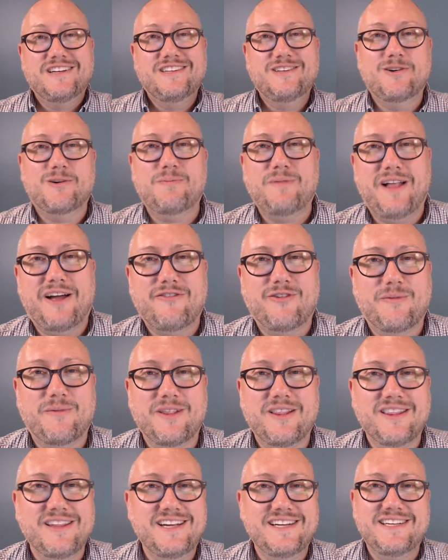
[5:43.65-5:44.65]
your platform
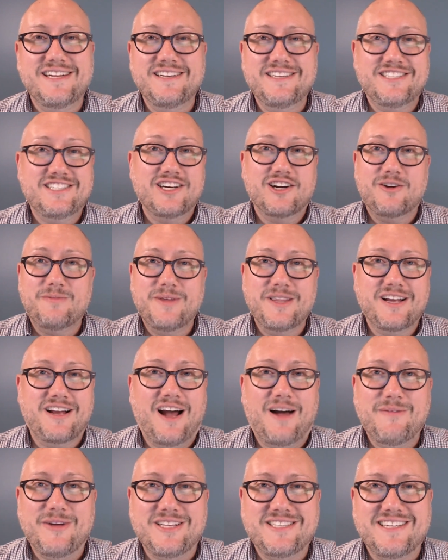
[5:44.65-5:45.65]
on LinkedIn, share them in the
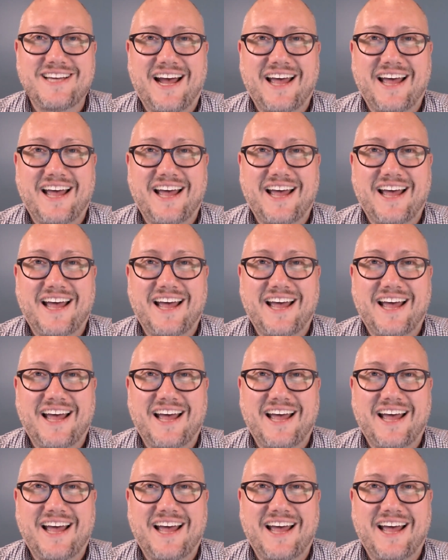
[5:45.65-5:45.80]
comments.